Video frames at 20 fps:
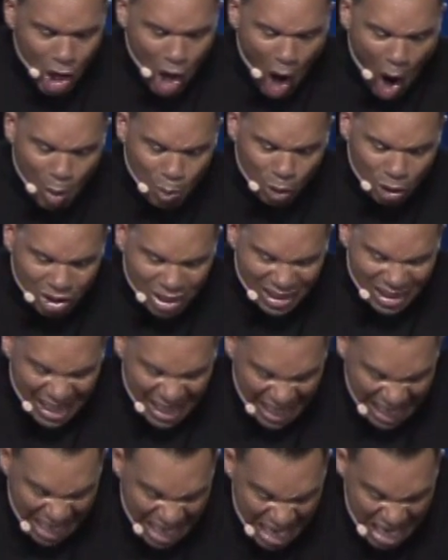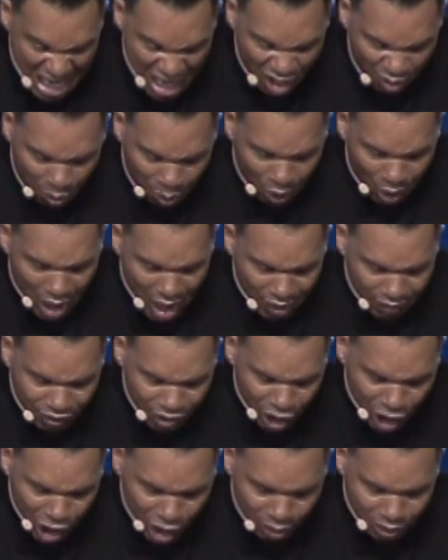almost at the end of
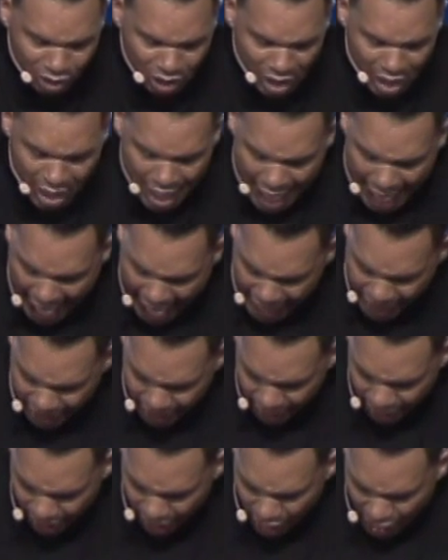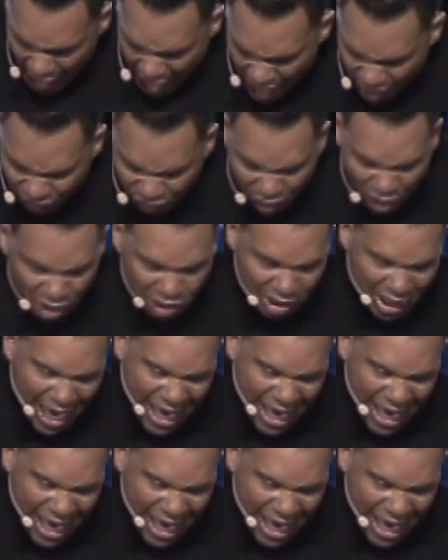Proverbs, and verse